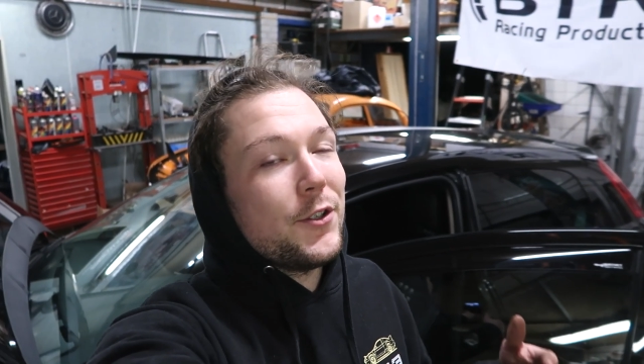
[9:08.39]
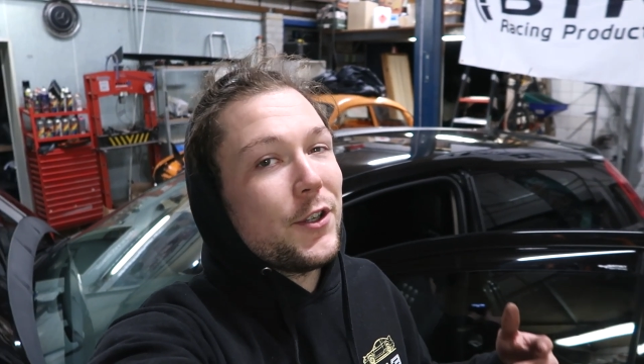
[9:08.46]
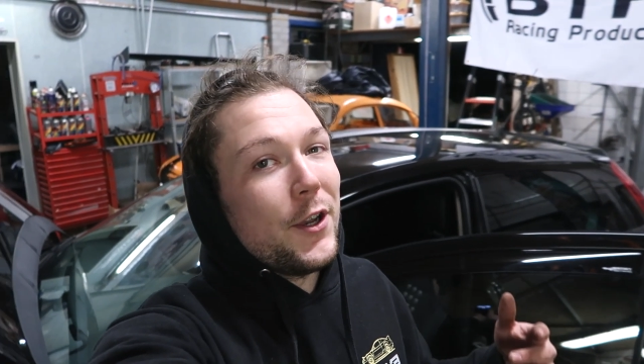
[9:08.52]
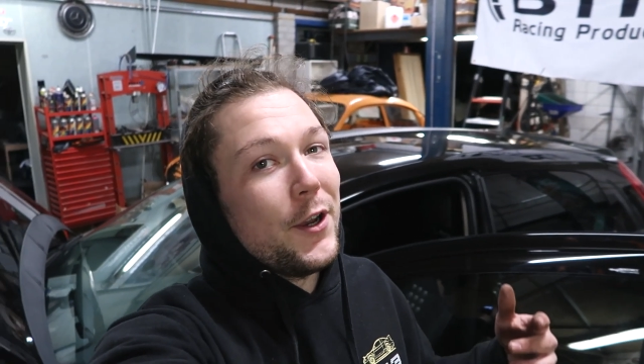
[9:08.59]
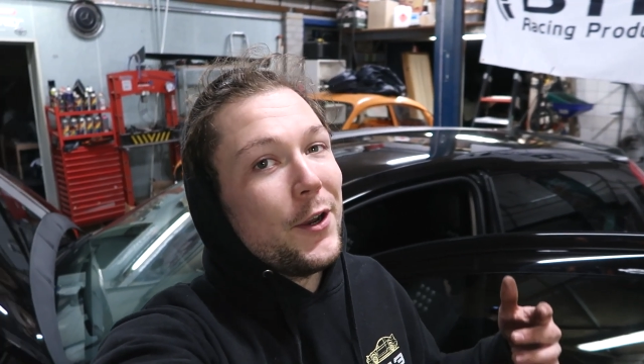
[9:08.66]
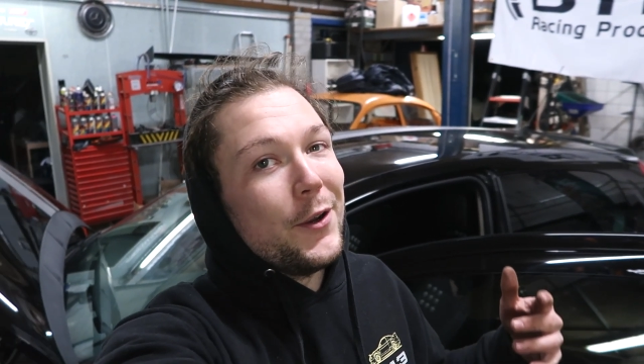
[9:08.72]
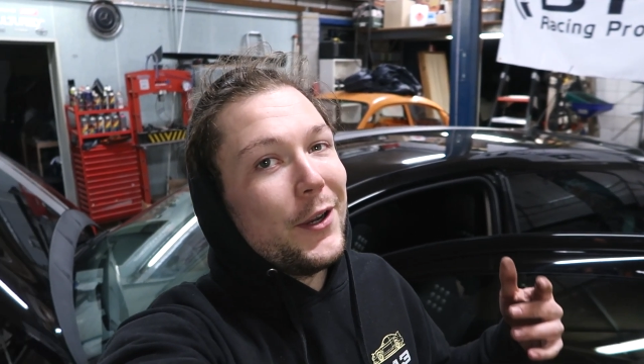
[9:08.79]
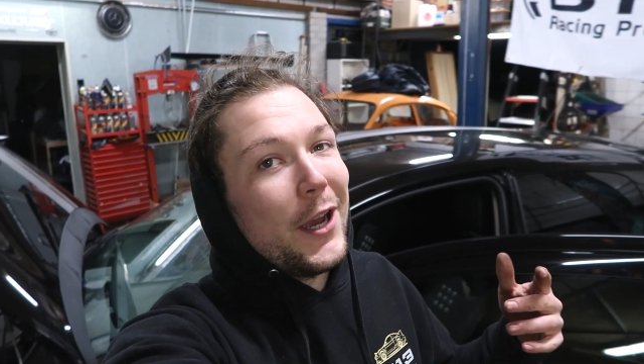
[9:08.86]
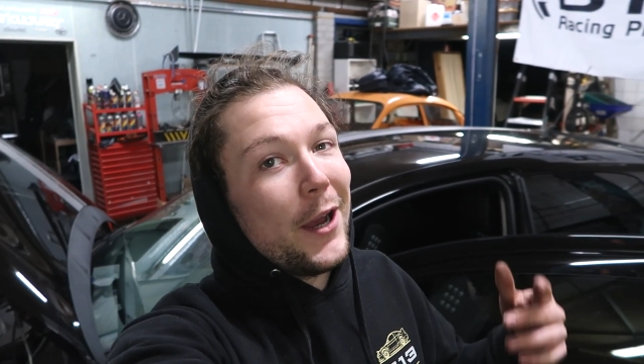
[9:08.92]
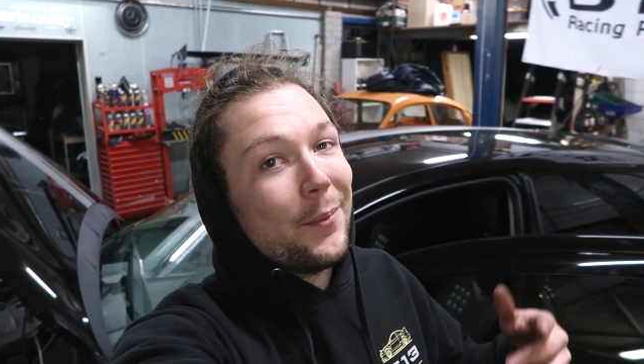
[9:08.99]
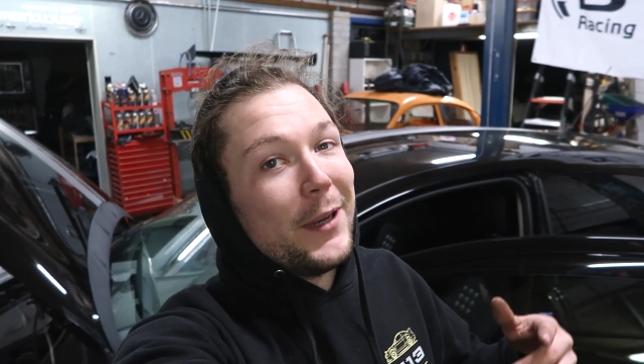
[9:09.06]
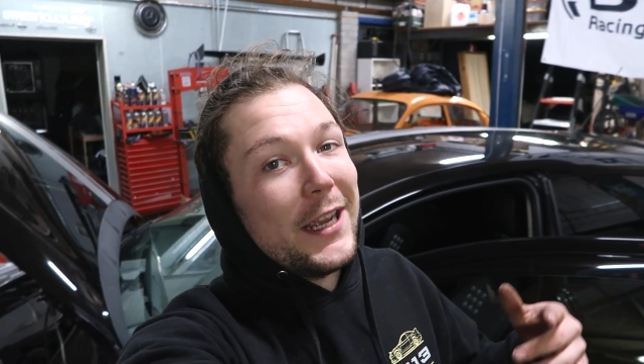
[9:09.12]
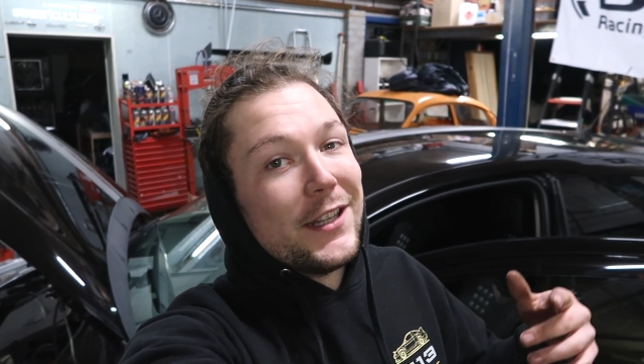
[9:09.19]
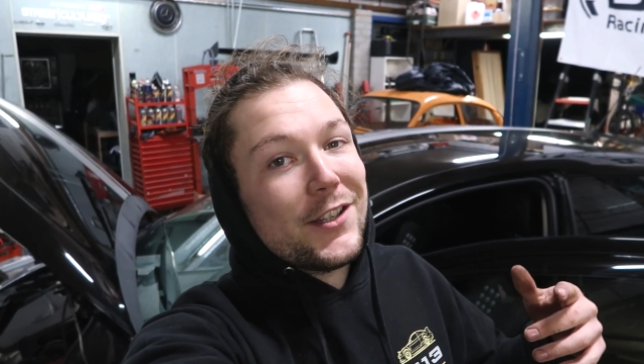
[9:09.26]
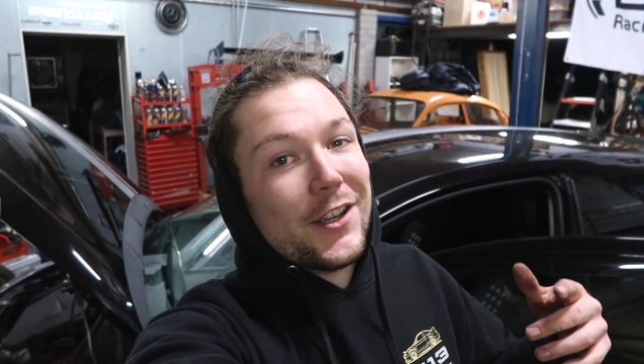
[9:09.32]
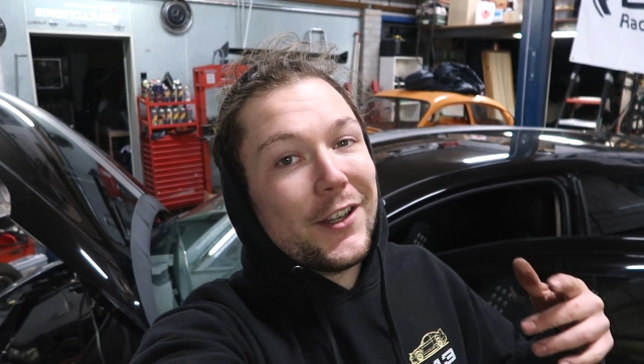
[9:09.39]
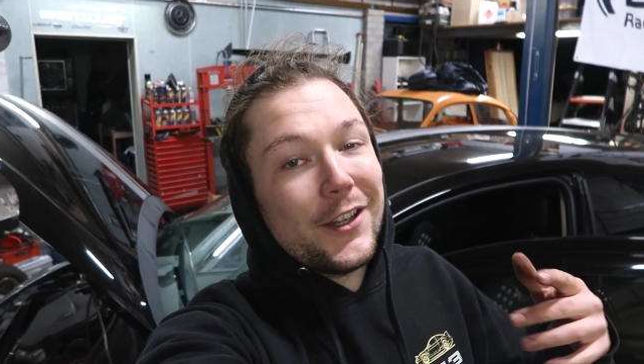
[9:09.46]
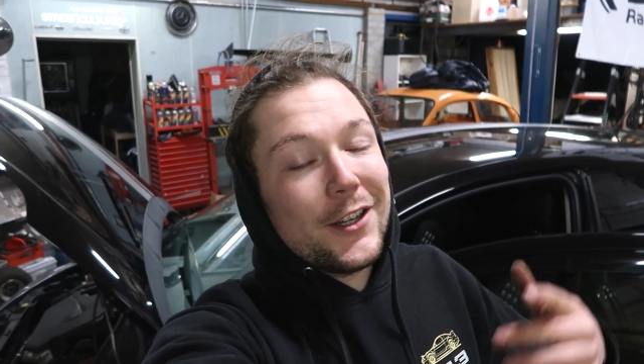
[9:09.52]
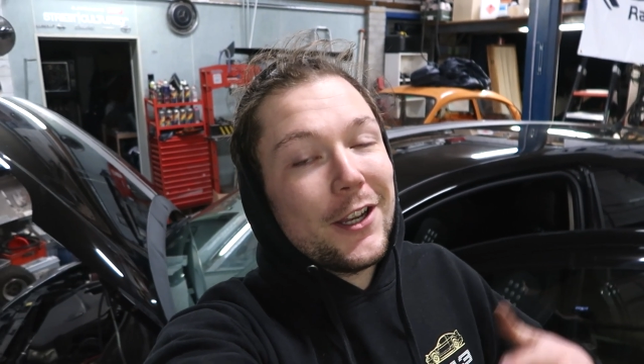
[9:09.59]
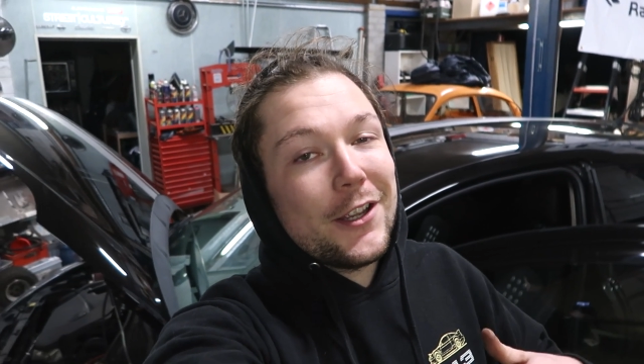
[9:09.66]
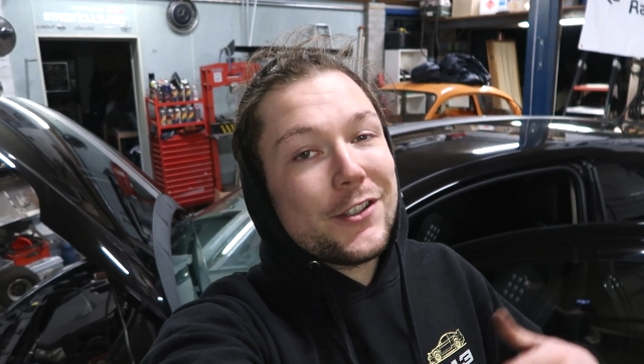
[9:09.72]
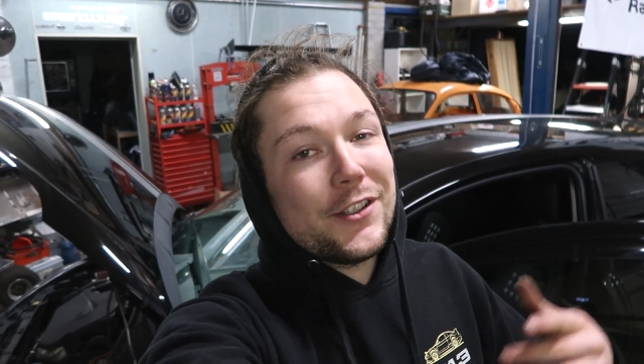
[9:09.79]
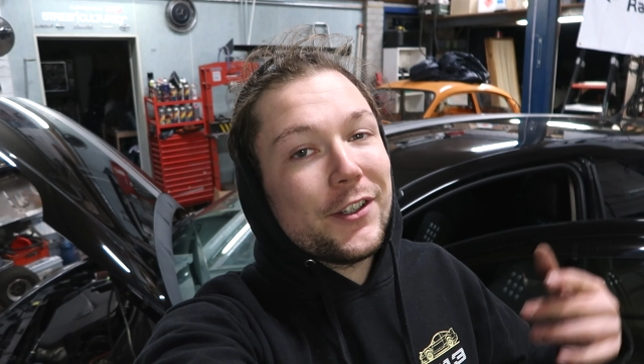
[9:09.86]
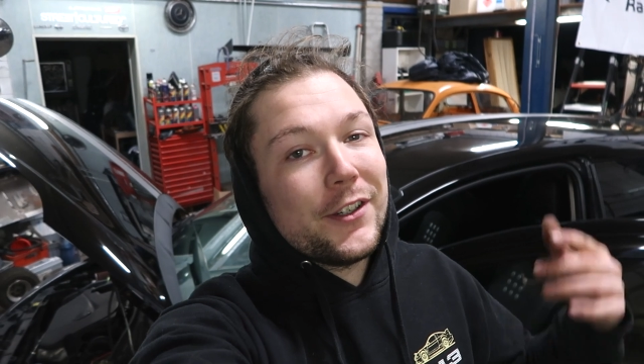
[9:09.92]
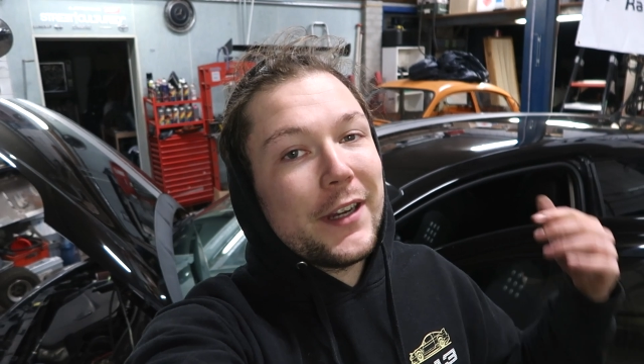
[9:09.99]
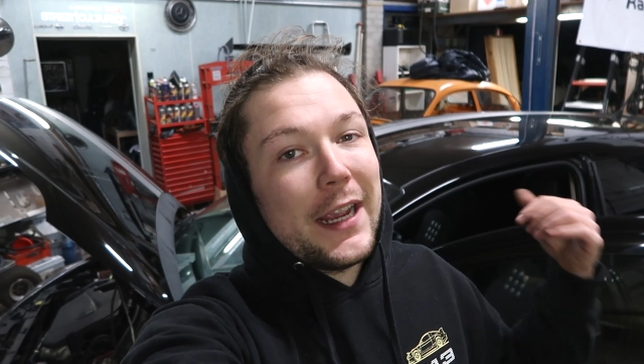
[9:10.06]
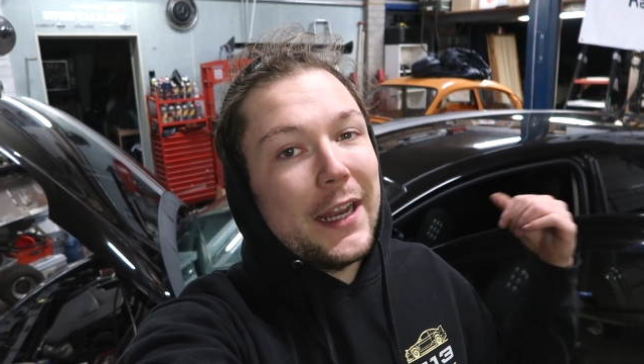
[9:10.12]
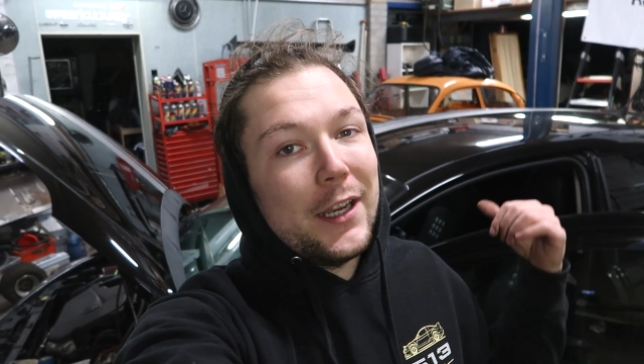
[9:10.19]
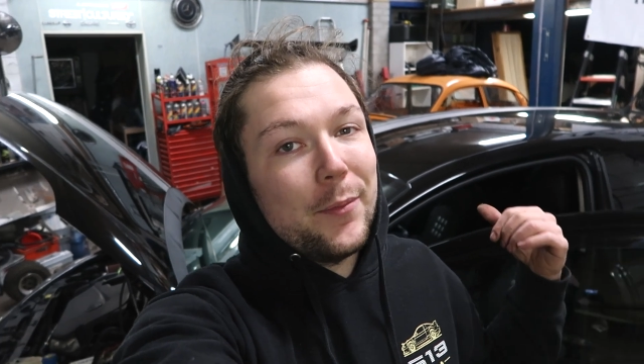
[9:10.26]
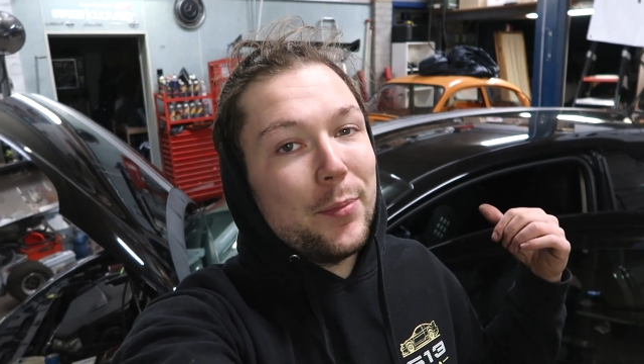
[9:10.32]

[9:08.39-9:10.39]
So the updates on the cluster and